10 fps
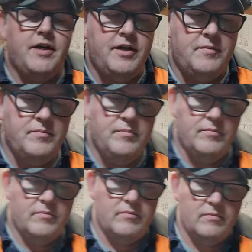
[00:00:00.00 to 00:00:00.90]

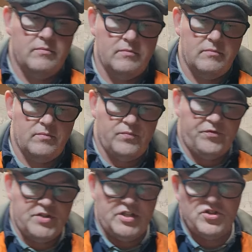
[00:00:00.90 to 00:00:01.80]

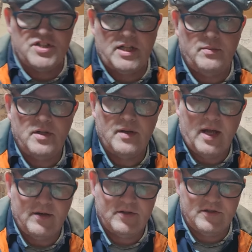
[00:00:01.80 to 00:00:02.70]
to just keep you
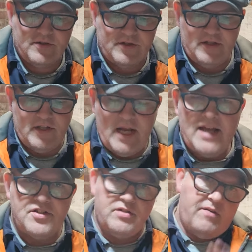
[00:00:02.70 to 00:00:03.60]
to
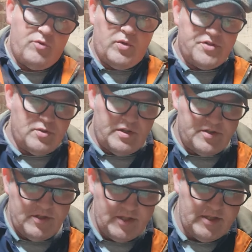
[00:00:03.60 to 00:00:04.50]
answer everyone's
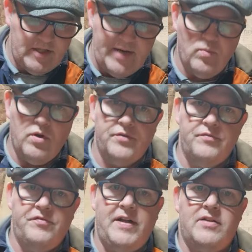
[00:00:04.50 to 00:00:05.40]
questions in
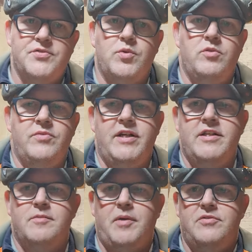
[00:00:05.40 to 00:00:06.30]
one foul swoop,
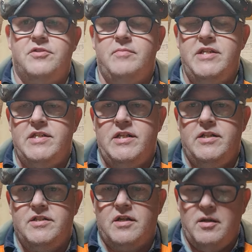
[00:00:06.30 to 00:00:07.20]
really, as opposed to me sitting
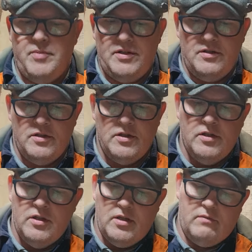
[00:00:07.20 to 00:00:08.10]
and typing
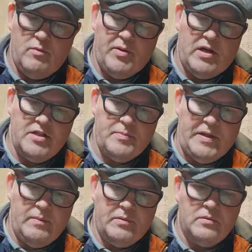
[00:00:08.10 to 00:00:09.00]
and replying to
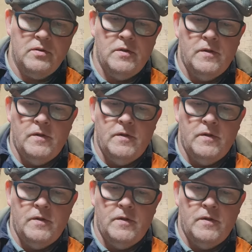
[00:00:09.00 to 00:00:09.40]
people.